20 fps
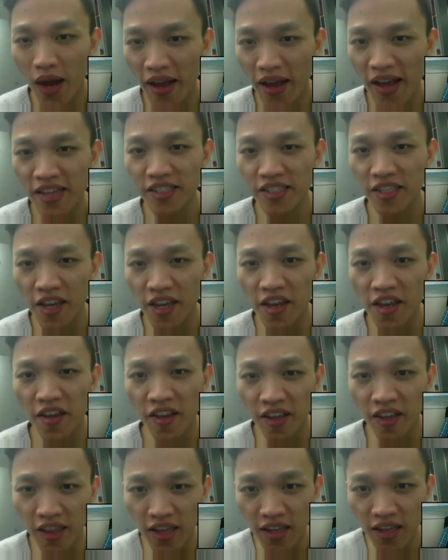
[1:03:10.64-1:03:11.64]
Or
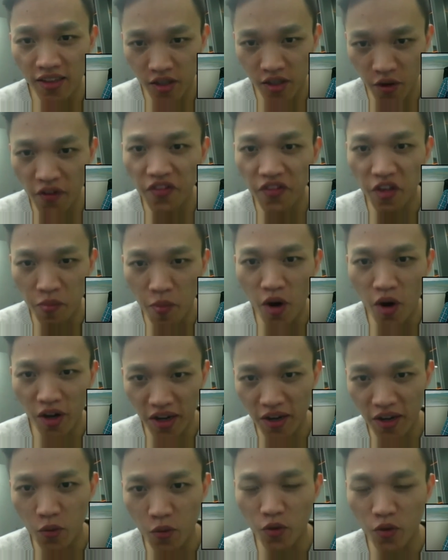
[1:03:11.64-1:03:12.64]
NYSE in the derivative
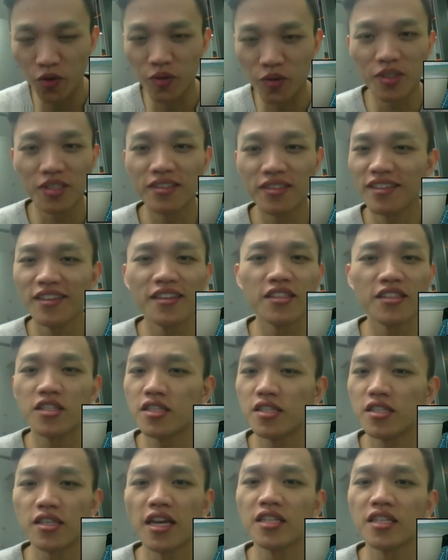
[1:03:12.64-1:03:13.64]
market world.
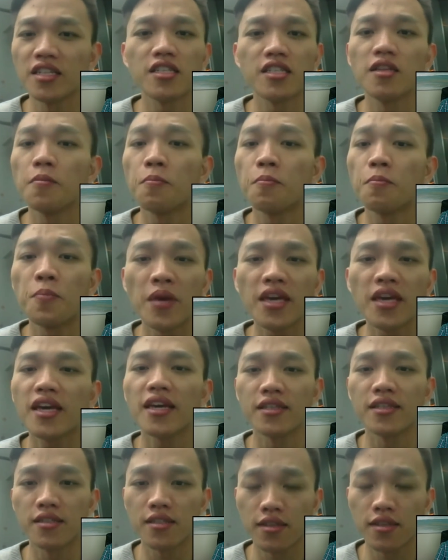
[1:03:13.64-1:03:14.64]
It's the
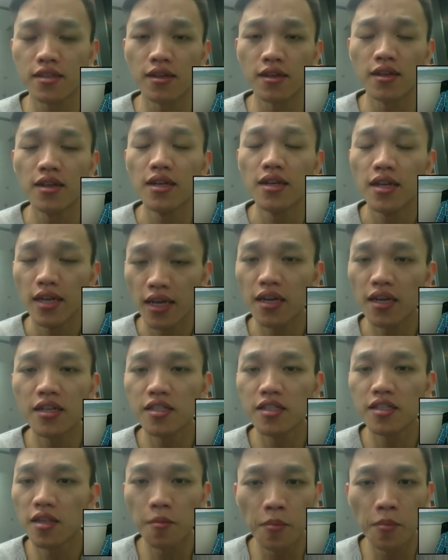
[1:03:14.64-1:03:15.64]
biggest. It
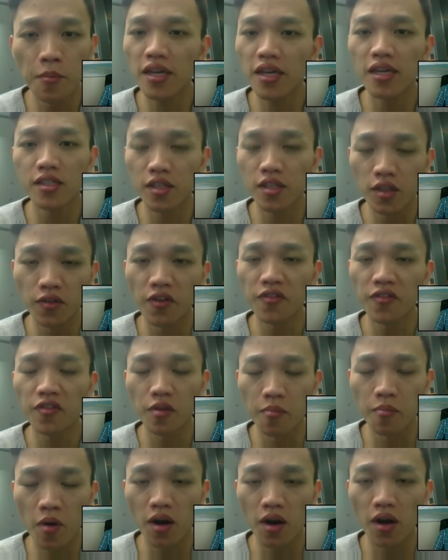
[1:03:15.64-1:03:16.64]
is the biggest
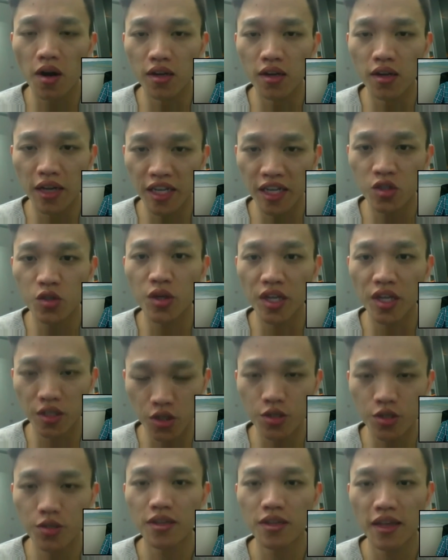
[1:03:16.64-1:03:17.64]
derivative
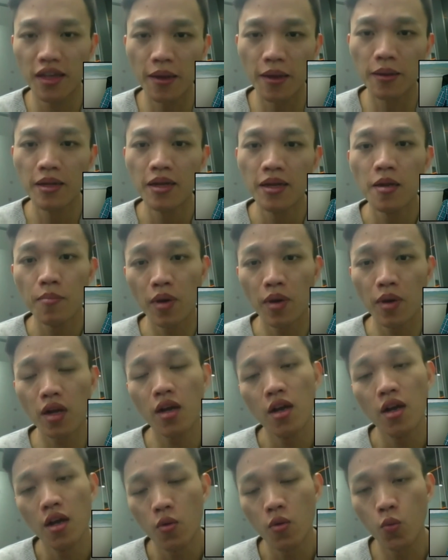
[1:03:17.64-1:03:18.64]
exchange. Yeah,
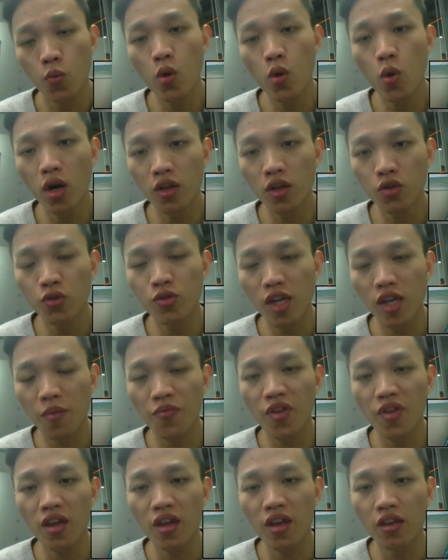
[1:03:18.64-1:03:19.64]
but we want to do
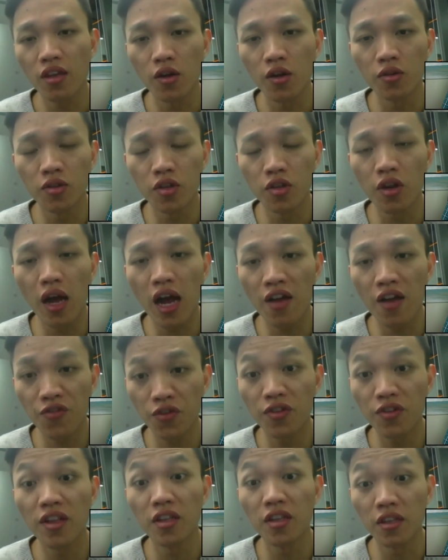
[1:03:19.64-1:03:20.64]
something
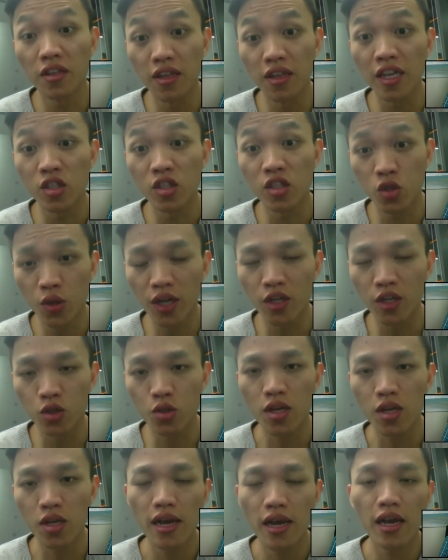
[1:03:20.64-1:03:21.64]
other than
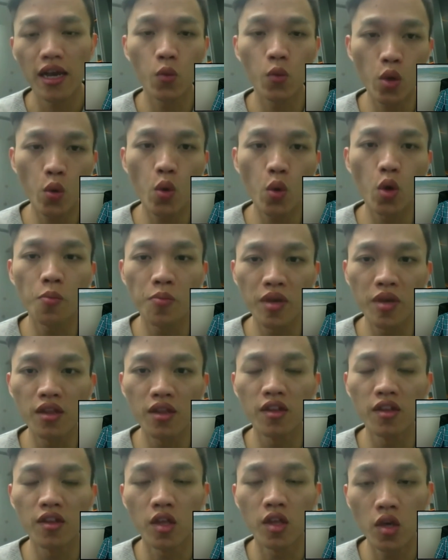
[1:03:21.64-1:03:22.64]
exchange, and we will be
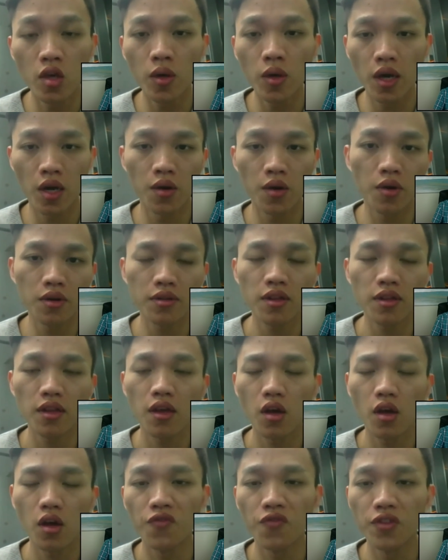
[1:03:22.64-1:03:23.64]
the new era
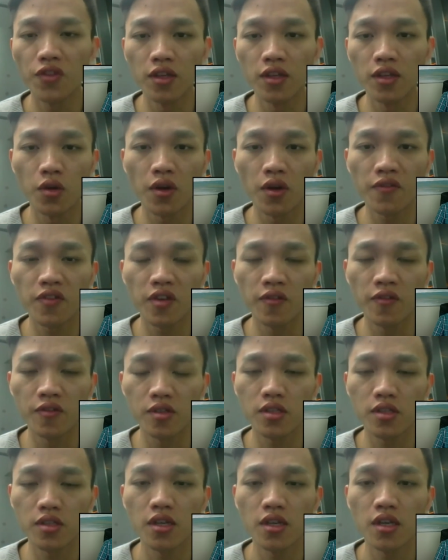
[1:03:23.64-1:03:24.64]
of the
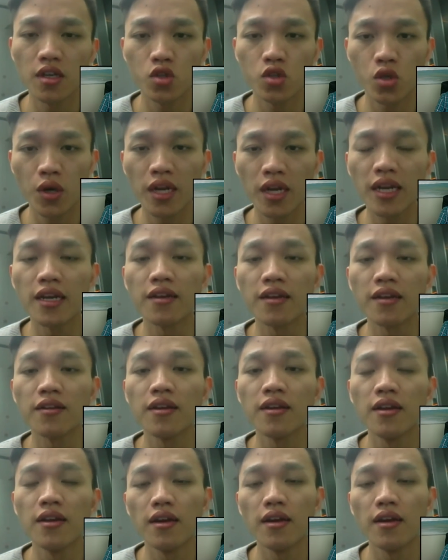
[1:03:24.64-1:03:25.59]
derivatives trading